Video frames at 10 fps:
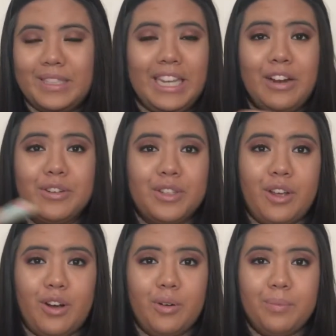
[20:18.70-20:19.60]
years
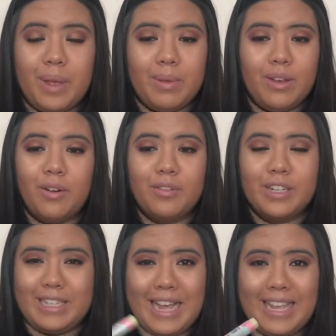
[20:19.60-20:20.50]
ago, maybe over
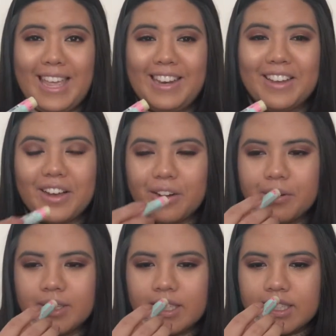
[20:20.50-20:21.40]
a decade ago.
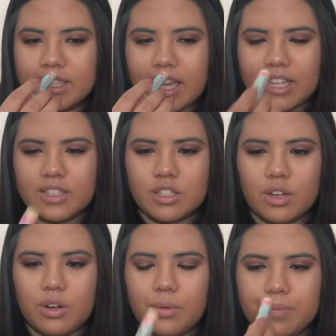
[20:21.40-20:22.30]
And
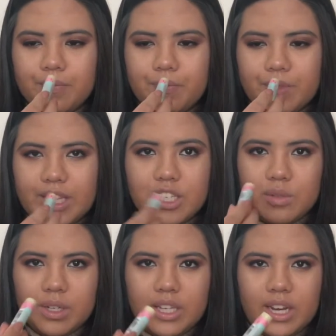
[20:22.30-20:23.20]
so this is
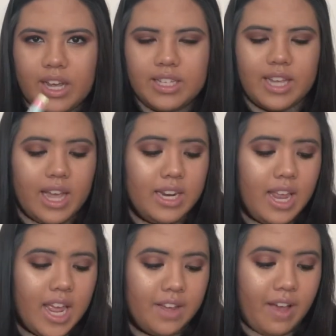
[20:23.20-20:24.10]
really nice. I didn't
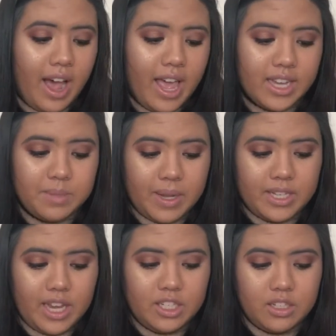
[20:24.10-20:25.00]
have high
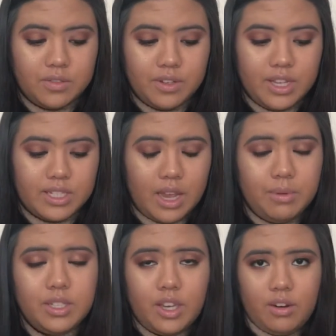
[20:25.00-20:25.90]
expectations for this. I
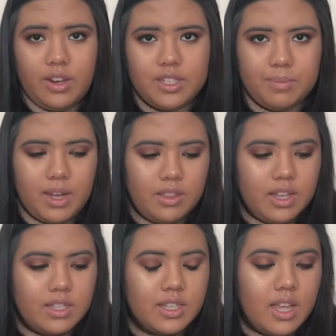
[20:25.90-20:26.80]
was curious about
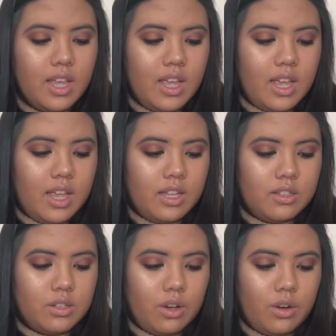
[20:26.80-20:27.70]
this.
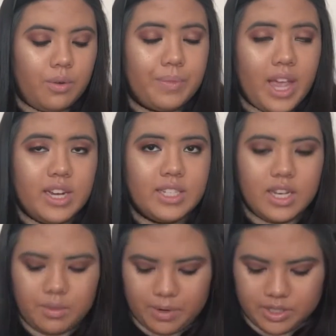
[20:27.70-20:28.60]
And so I
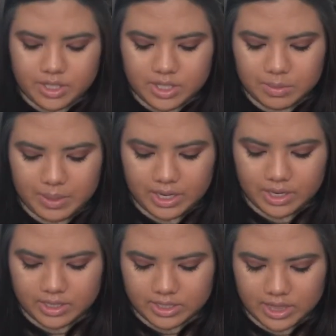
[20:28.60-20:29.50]
decided to purchase this
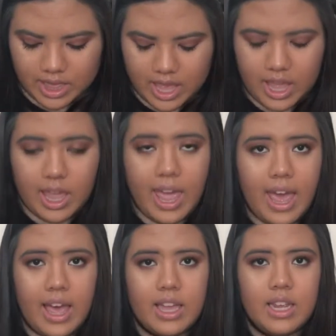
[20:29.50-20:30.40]
because they
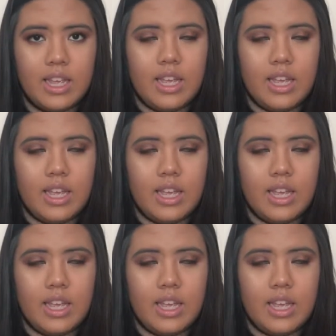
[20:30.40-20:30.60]
had,